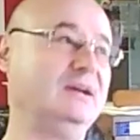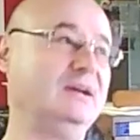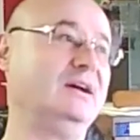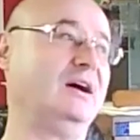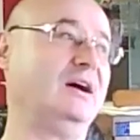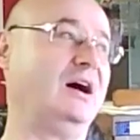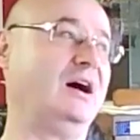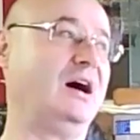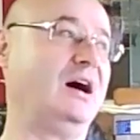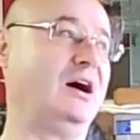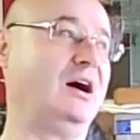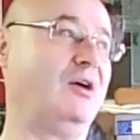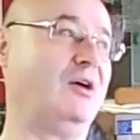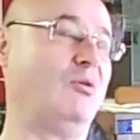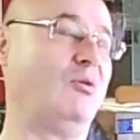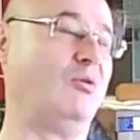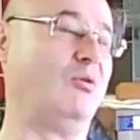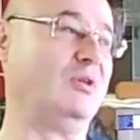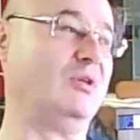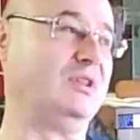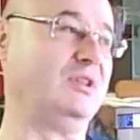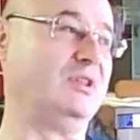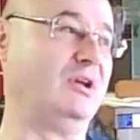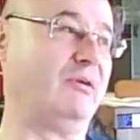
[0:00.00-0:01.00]
uh,
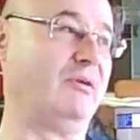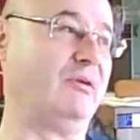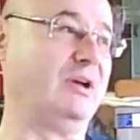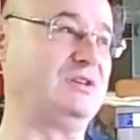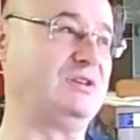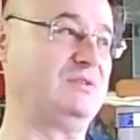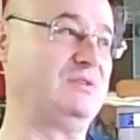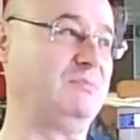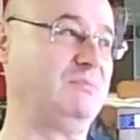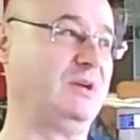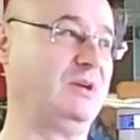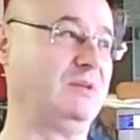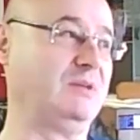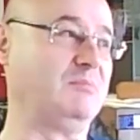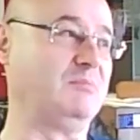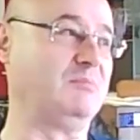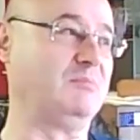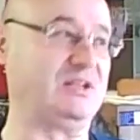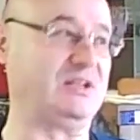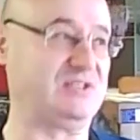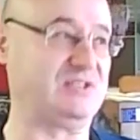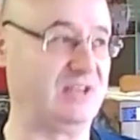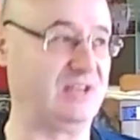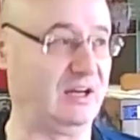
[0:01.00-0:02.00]
on the regimen,
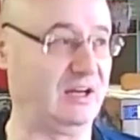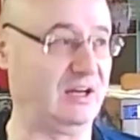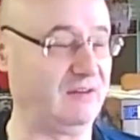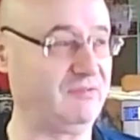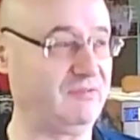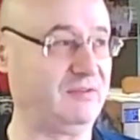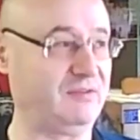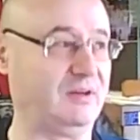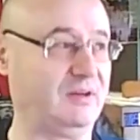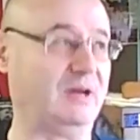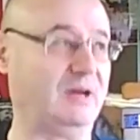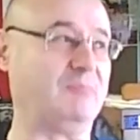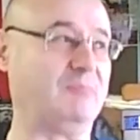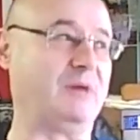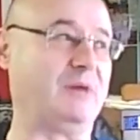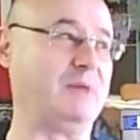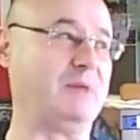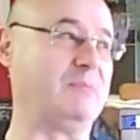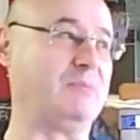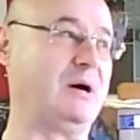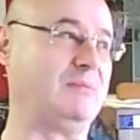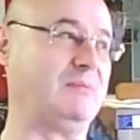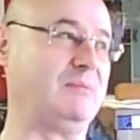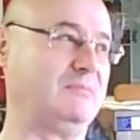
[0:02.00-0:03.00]
myself. Uh, my
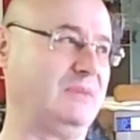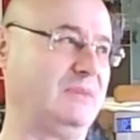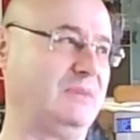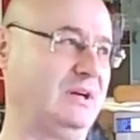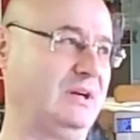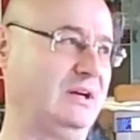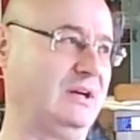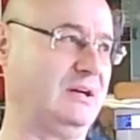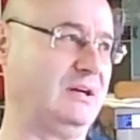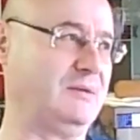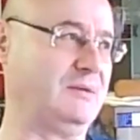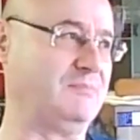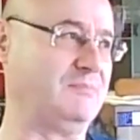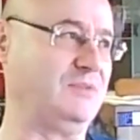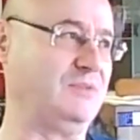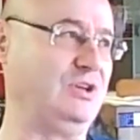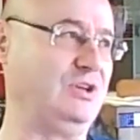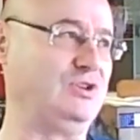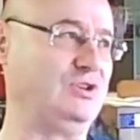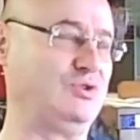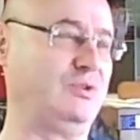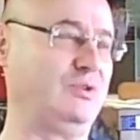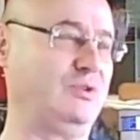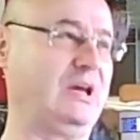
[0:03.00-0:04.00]
mom um,
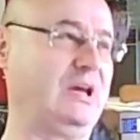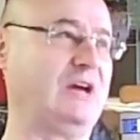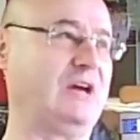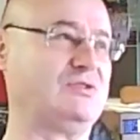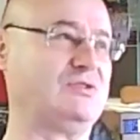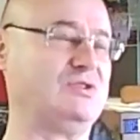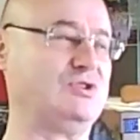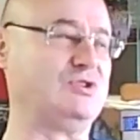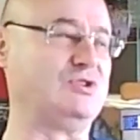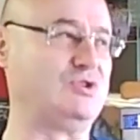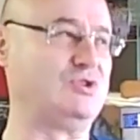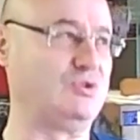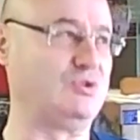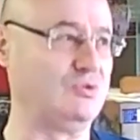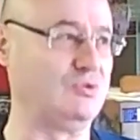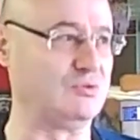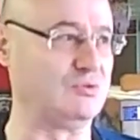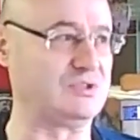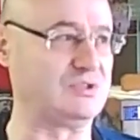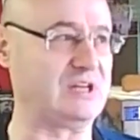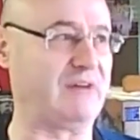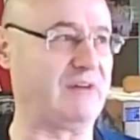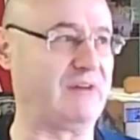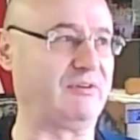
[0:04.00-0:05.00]
in two thousand two
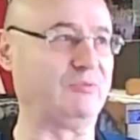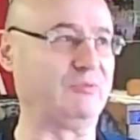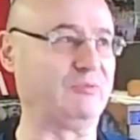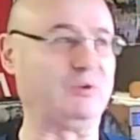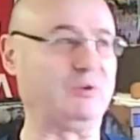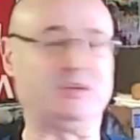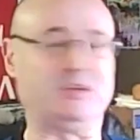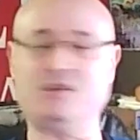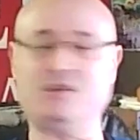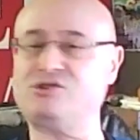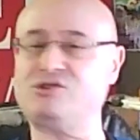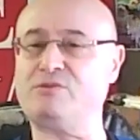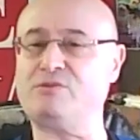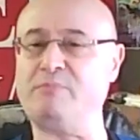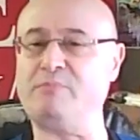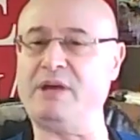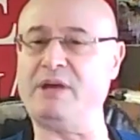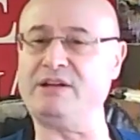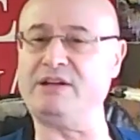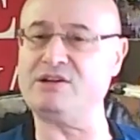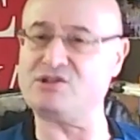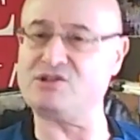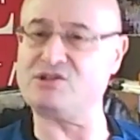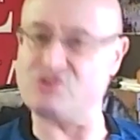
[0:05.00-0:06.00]
suffered with a
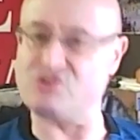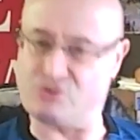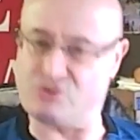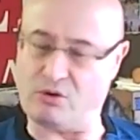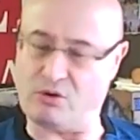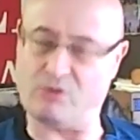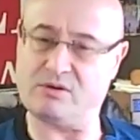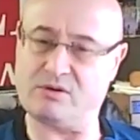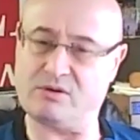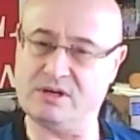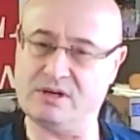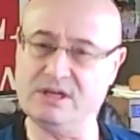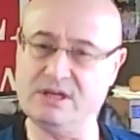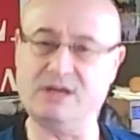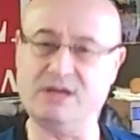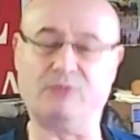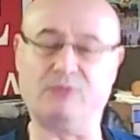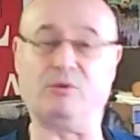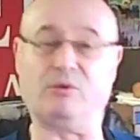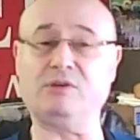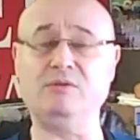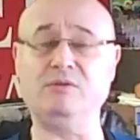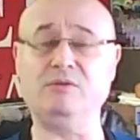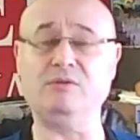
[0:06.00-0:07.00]
tremendous stroke,
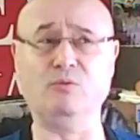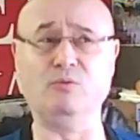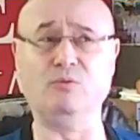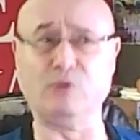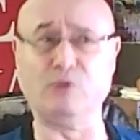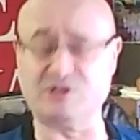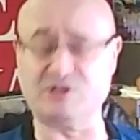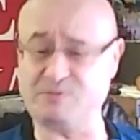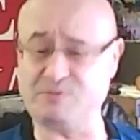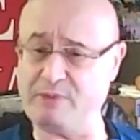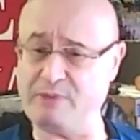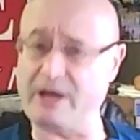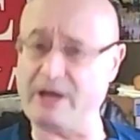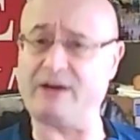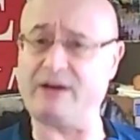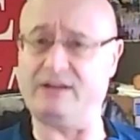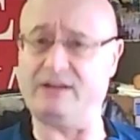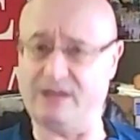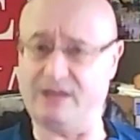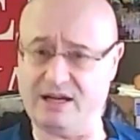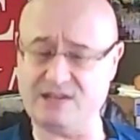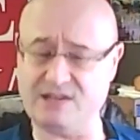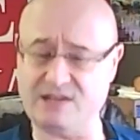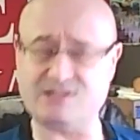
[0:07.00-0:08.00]
was
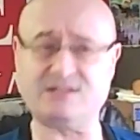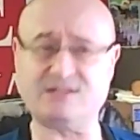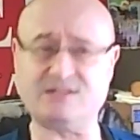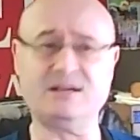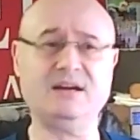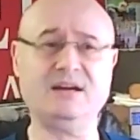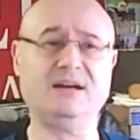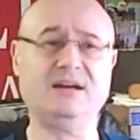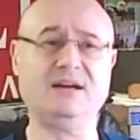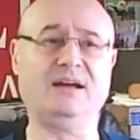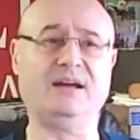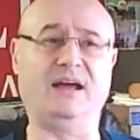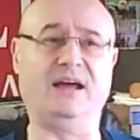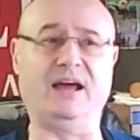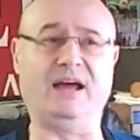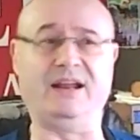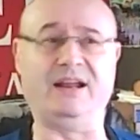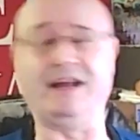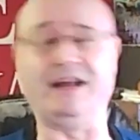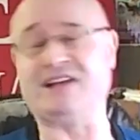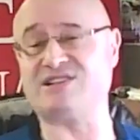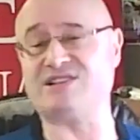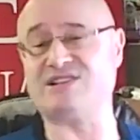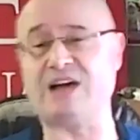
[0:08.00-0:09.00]
paralyzed. And
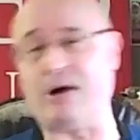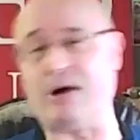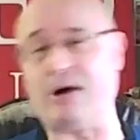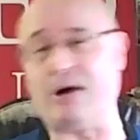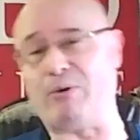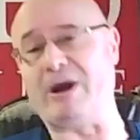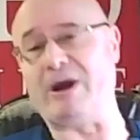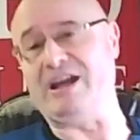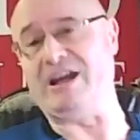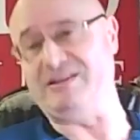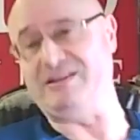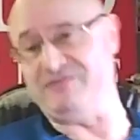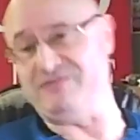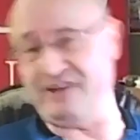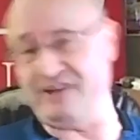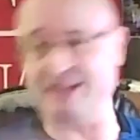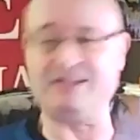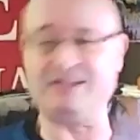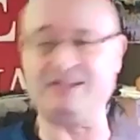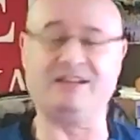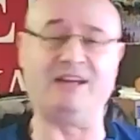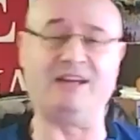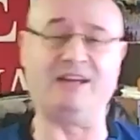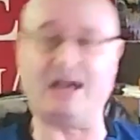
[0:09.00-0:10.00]
that's how I
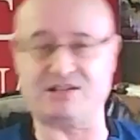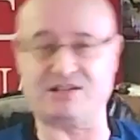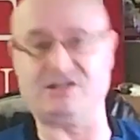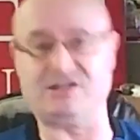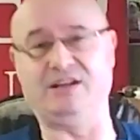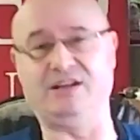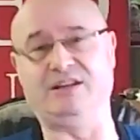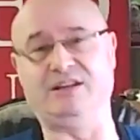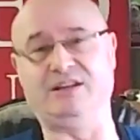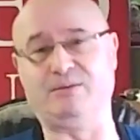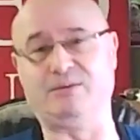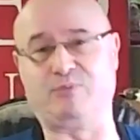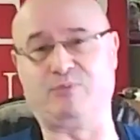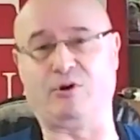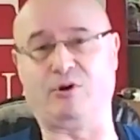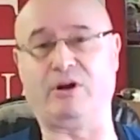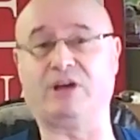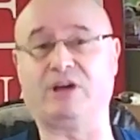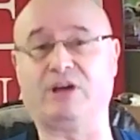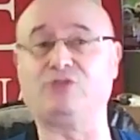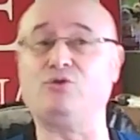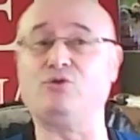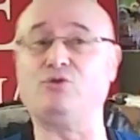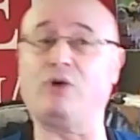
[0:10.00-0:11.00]
invented actually the
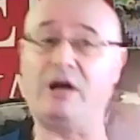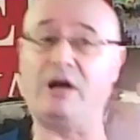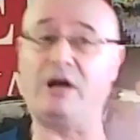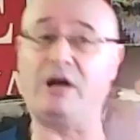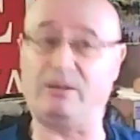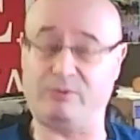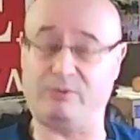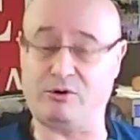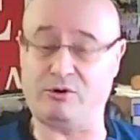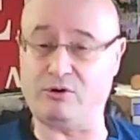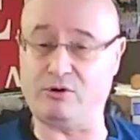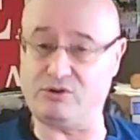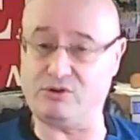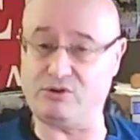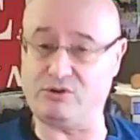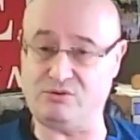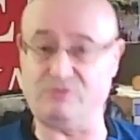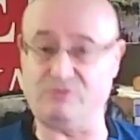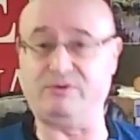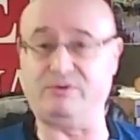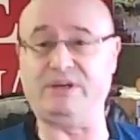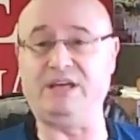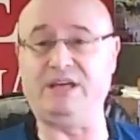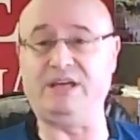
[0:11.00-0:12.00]
product to help her to
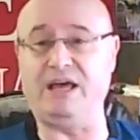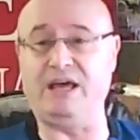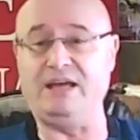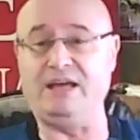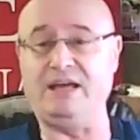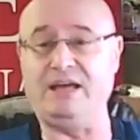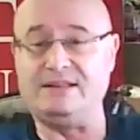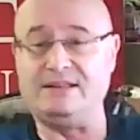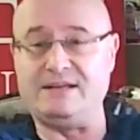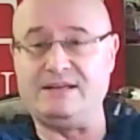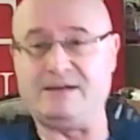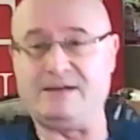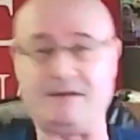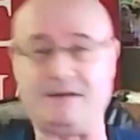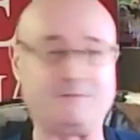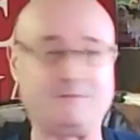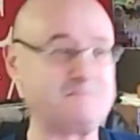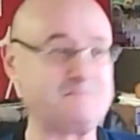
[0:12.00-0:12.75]
regain uh,